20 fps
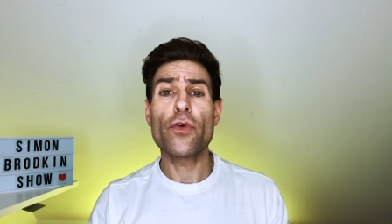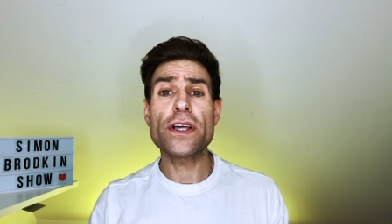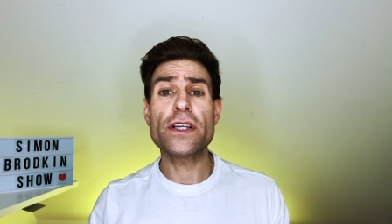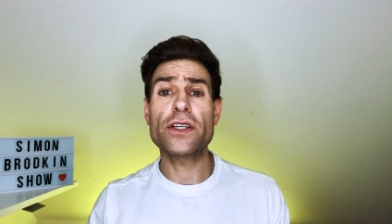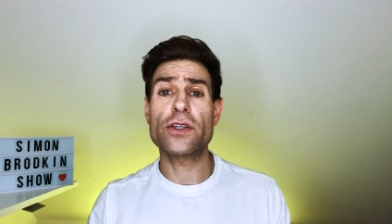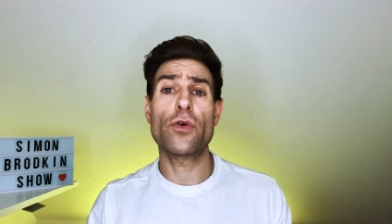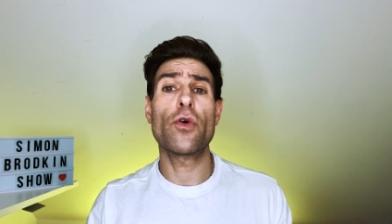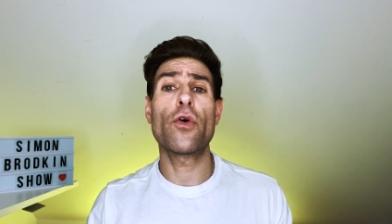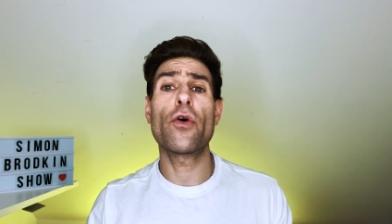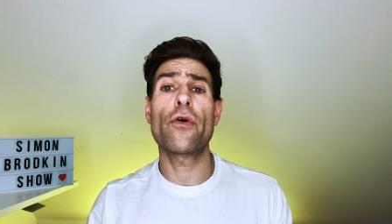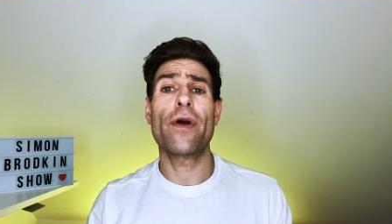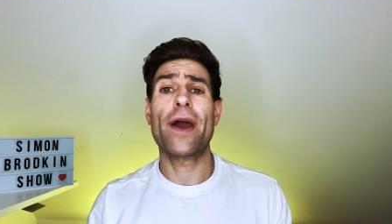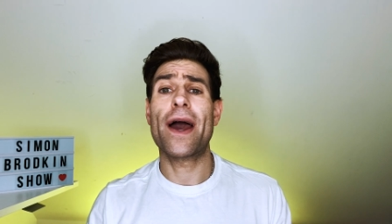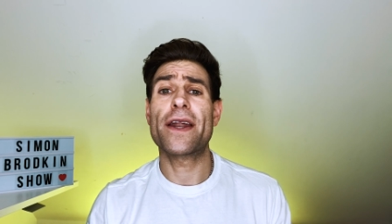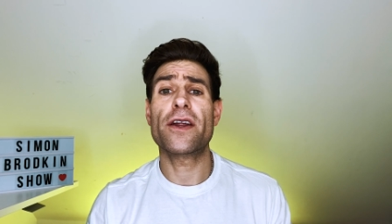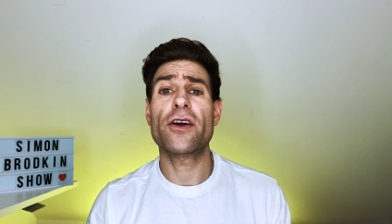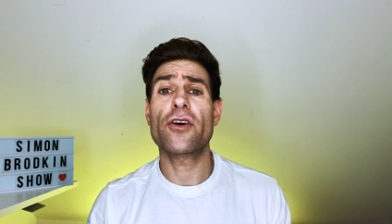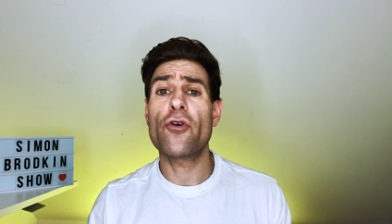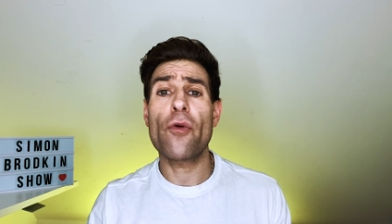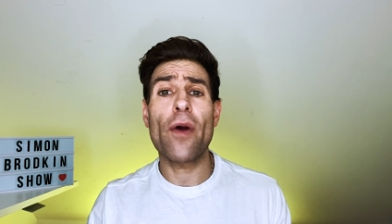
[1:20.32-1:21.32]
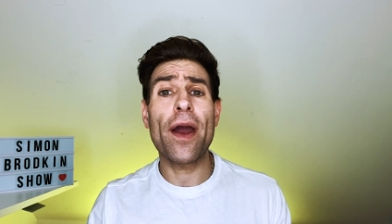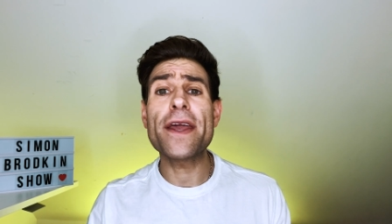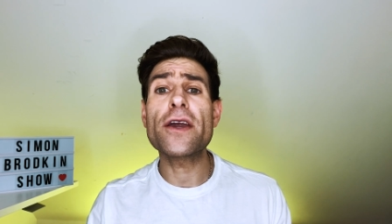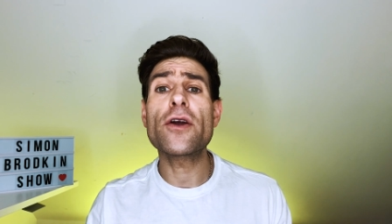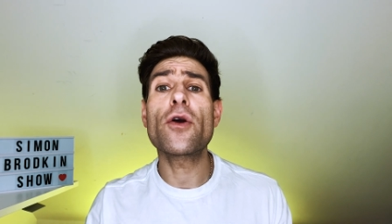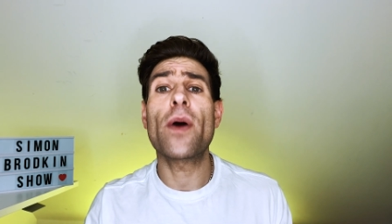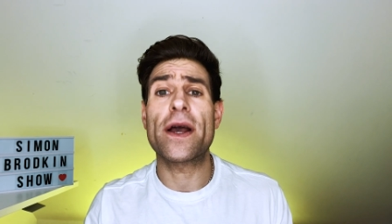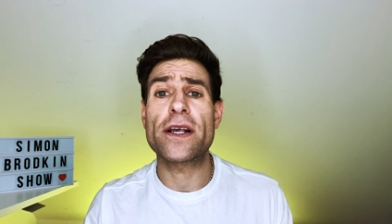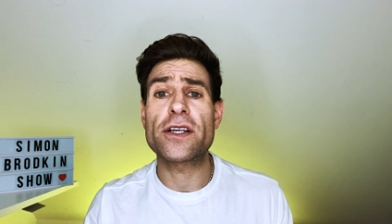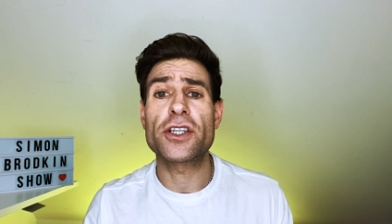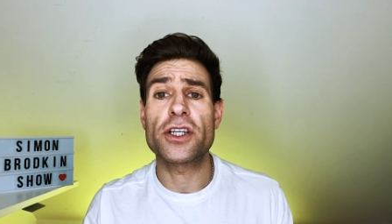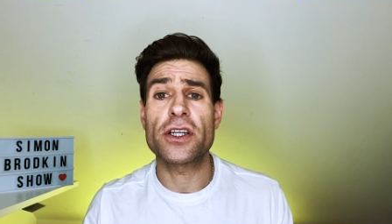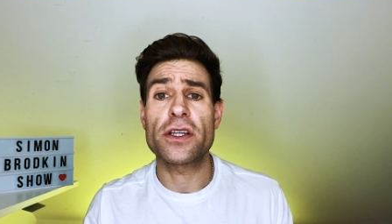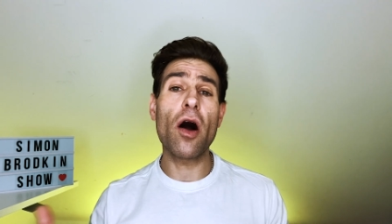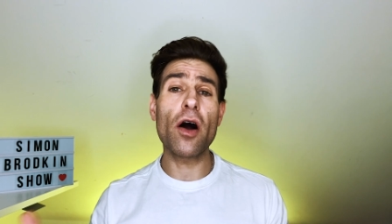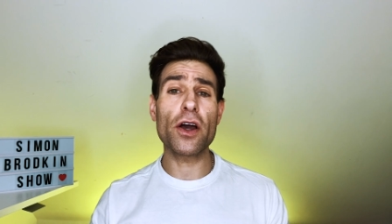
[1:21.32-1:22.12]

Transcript: Rita Ora had a great question.